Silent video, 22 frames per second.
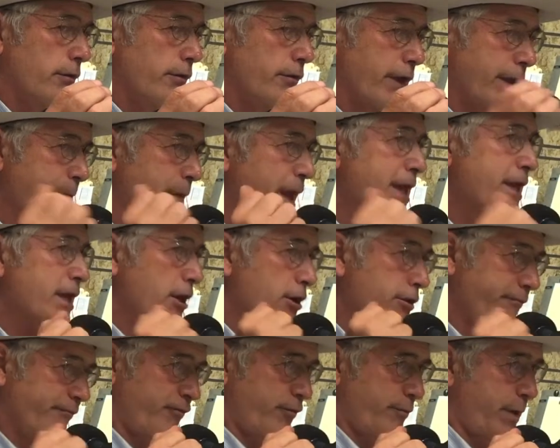they may
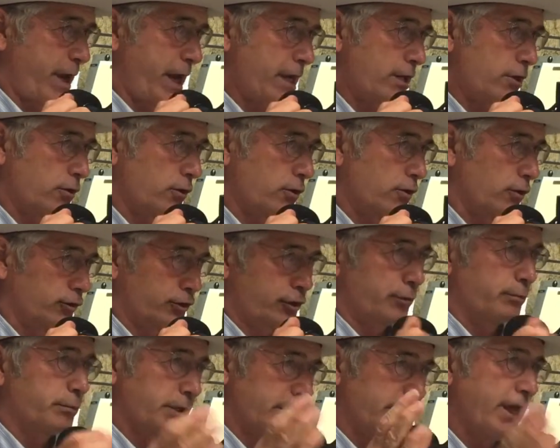come from
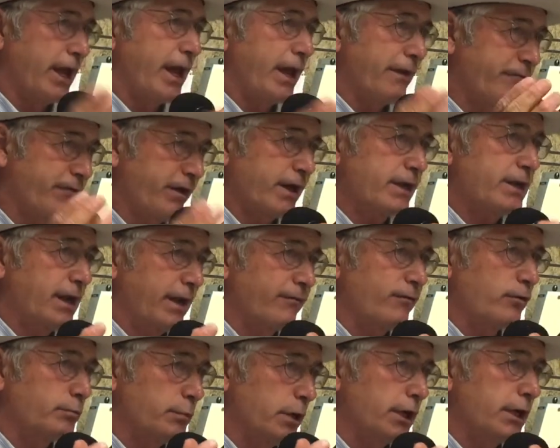agriculture, but they affect
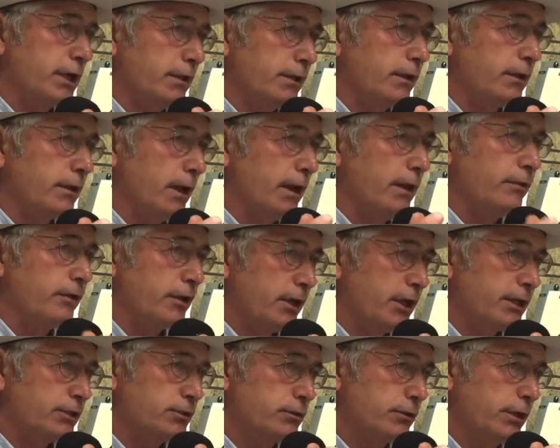everybody in the
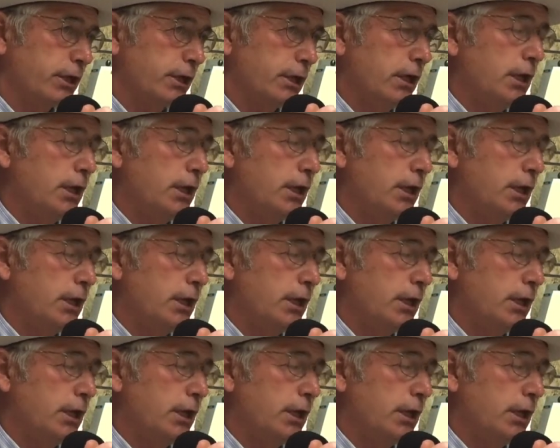district.